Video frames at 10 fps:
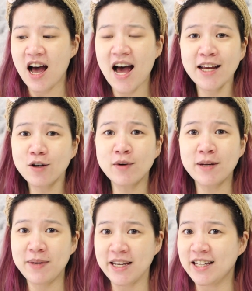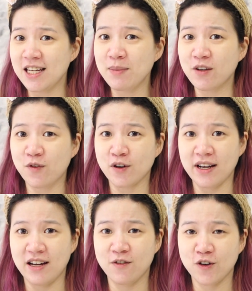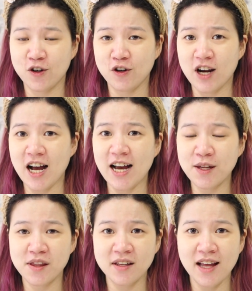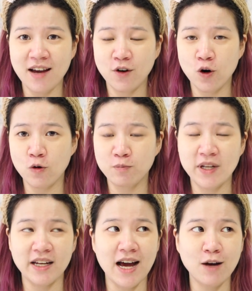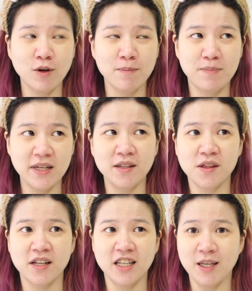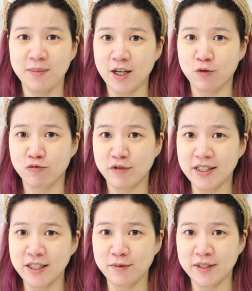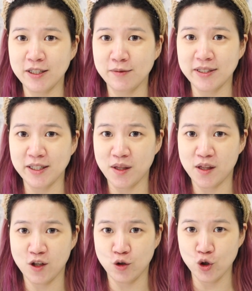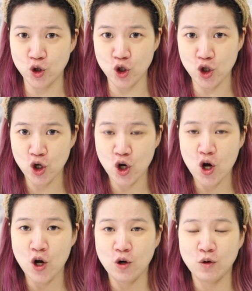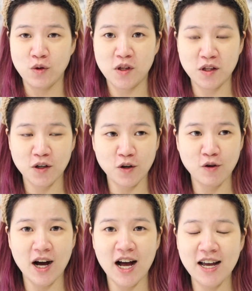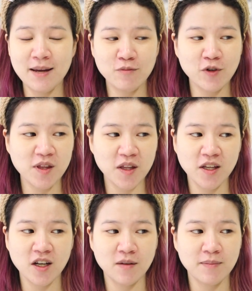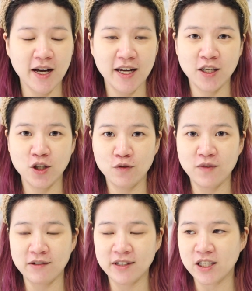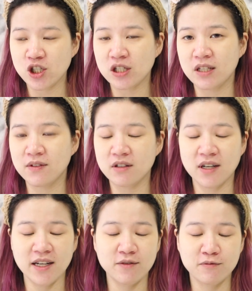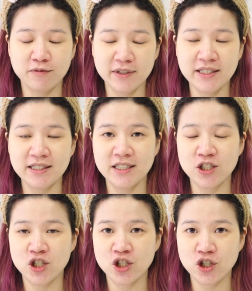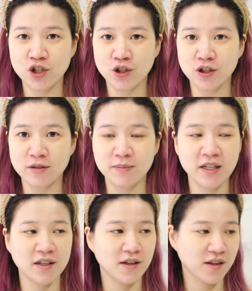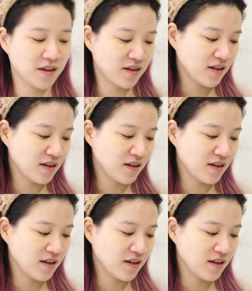I don't want to be anemic forever. I still have hope that I will beat this anemia really soon. So I'm resisting on buying new foundation, even though I really should, because